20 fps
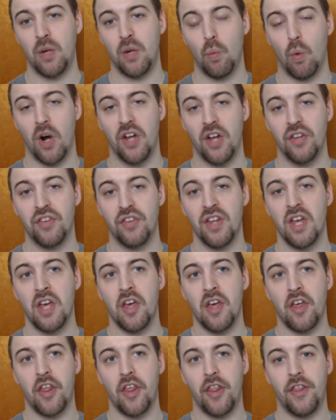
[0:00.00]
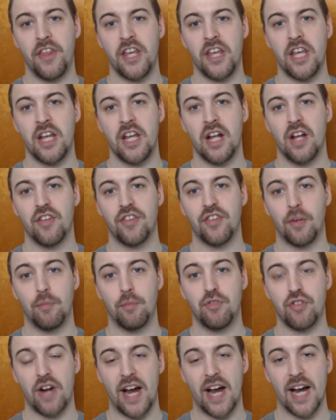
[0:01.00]
was the
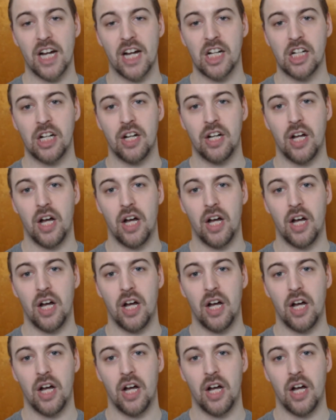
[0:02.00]
subtraction